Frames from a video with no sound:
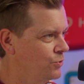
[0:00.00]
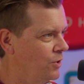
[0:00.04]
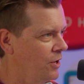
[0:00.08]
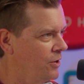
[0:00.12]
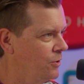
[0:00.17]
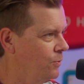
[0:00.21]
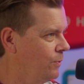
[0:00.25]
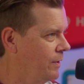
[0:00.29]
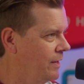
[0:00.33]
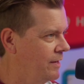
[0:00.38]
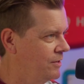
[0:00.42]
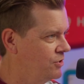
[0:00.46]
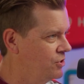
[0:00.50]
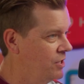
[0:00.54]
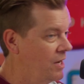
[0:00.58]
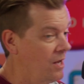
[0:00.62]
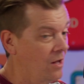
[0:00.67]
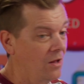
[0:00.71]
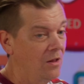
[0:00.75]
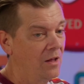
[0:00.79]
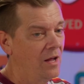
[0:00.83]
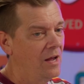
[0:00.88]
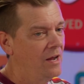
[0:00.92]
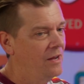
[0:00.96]
was on her way to
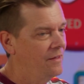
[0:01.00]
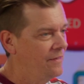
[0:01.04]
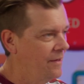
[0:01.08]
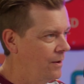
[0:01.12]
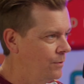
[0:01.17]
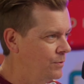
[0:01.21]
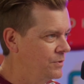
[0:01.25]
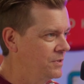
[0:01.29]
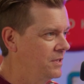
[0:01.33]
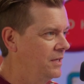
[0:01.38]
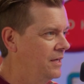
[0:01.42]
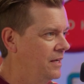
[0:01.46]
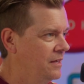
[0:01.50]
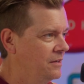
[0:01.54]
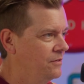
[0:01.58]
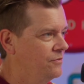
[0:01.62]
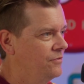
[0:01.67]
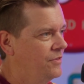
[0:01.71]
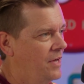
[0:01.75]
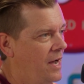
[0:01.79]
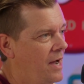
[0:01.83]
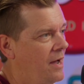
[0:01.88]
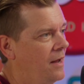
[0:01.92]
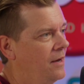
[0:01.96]
jail. Mm-hmm. And that was the
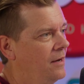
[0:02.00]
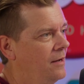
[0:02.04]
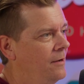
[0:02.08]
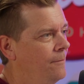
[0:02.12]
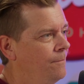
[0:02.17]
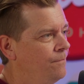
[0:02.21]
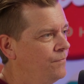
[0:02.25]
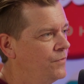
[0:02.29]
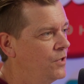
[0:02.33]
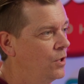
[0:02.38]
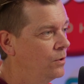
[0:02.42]
end of that.